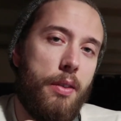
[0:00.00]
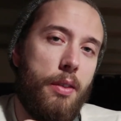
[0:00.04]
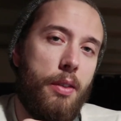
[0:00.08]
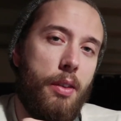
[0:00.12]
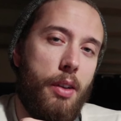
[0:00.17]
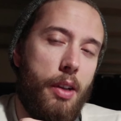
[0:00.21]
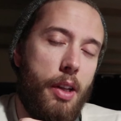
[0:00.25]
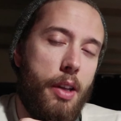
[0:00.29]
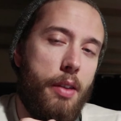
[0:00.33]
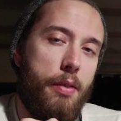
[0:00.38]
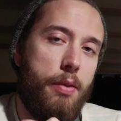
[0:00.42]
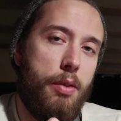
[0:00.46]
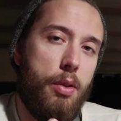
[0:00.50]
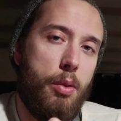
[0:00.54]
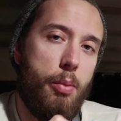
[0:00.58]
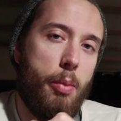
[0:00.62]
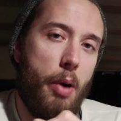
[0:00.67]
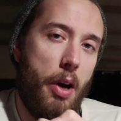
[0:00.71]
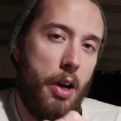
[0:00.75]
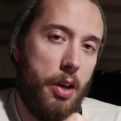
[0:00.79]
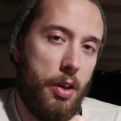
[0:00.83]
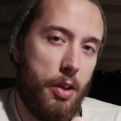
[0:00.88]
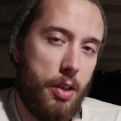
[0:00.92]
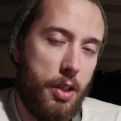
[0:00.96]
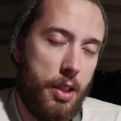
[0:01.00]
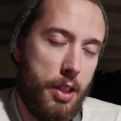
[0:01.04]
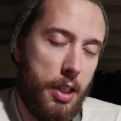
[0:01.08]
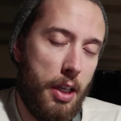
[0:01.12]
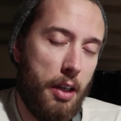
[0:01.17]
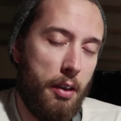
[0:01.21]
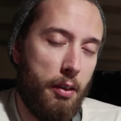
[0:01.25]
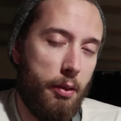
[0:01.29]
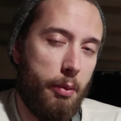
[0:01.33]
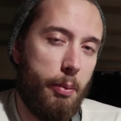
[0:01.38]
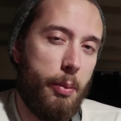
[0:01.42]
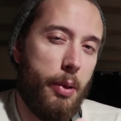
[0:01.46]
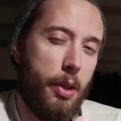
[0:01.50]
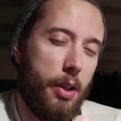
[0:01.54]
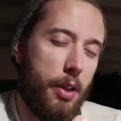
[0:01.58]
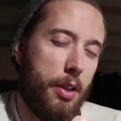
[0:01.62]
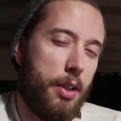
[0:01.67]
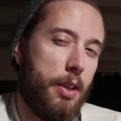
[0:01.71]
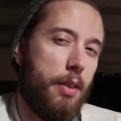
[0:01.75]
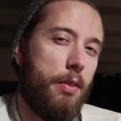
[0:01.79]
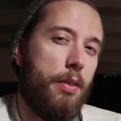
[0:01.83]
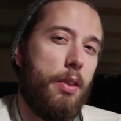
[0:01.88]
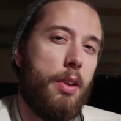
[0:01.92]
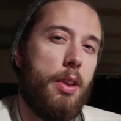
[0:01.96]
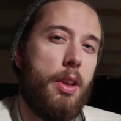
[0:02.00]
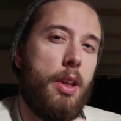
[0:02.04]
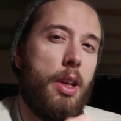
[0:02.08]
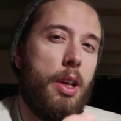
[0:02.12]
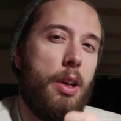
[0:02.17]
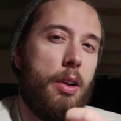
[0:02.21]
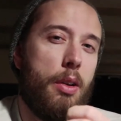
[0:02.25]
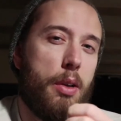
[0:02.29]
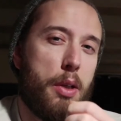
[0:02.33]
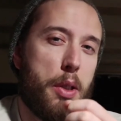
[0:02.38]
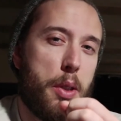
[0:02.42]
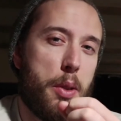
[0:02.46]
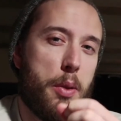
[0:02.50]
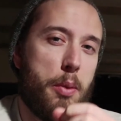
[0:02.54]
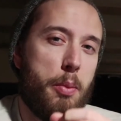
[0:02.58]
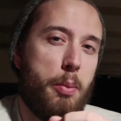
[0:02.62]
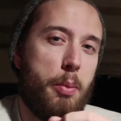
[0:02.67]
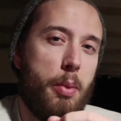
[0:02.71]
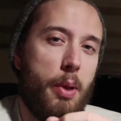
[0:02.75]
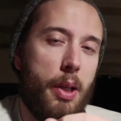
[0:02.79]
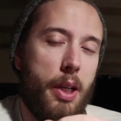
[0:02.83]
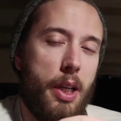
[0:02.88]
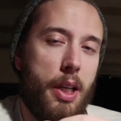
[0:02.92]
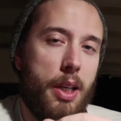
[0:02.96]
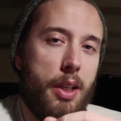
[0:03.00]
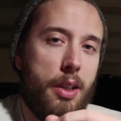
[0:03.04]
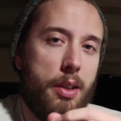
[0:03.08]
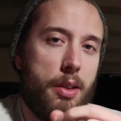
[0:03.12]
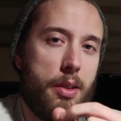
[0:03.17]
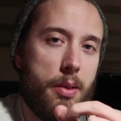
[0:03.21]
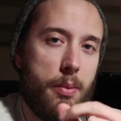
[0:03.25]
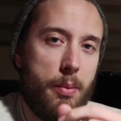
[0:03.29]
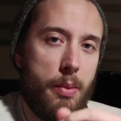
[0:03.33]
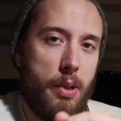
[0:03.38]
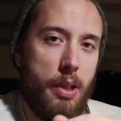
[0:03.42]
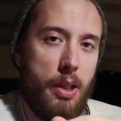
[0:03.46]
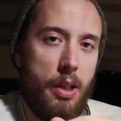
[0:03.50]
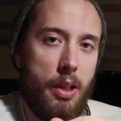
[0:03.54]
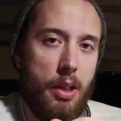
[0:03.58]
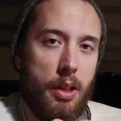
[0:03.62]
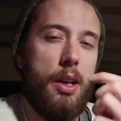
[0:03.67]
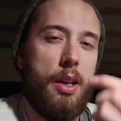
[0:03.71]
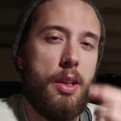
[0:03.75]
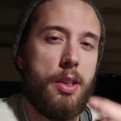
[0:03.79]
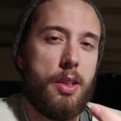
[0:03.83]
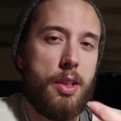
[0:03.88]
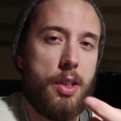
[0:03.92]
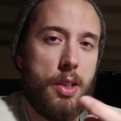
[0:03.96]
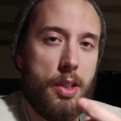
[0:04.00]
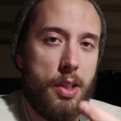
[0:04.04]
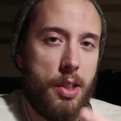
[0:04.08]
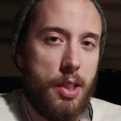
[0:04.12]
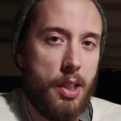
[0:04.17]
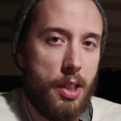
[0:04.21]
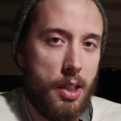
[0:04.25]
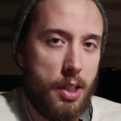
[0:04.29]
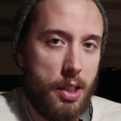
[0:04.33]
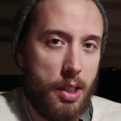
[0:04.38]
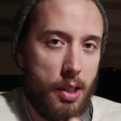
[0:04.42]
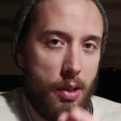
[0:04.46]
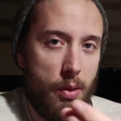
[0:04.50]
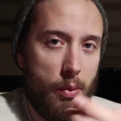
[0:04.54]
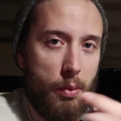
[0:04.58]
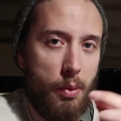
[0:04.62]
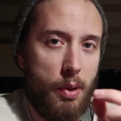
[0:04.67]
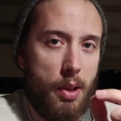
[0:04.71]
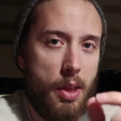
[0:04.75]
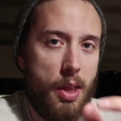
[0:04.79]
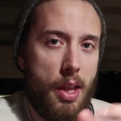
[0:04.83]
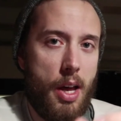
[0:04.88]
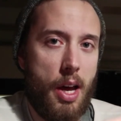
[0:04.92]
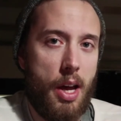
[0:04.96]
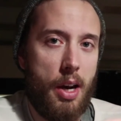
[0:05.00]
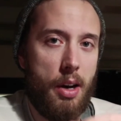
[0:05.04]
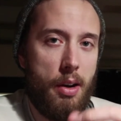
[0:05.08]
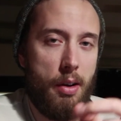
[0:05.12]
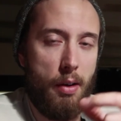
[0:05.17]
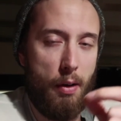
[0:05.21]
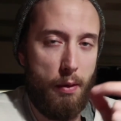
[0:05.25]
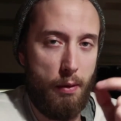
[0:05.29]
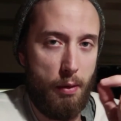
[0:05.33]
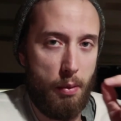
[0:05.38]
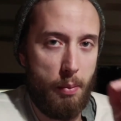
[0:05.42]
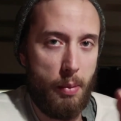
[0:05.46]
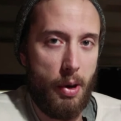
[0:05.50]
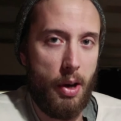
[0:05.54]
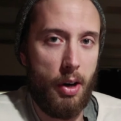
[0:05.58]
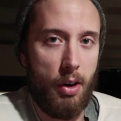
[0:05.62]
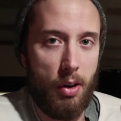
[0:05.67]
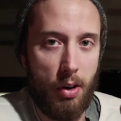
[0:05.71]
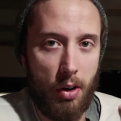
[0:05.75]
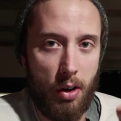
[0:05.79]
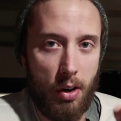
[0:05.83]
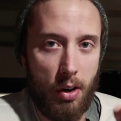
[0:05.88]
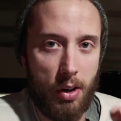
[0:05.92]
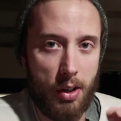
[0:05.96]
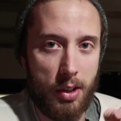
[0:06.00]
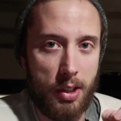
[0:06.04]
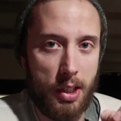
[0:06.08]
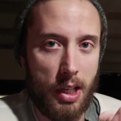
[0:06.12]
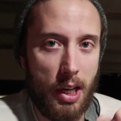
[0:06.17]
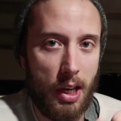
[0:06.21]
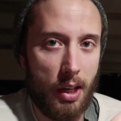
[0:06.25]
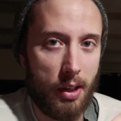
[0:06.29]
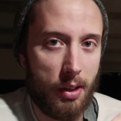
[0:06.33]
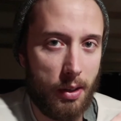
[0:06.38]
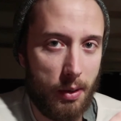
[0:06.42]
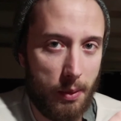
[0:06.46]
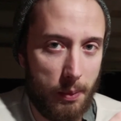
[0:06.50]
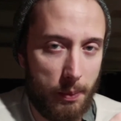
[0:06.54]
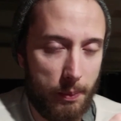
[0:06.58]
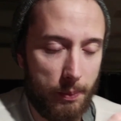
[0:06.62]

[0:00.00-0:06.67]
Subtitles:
leave you by yourself because everything you're explaining to me is consistent with that of a minor heart attack.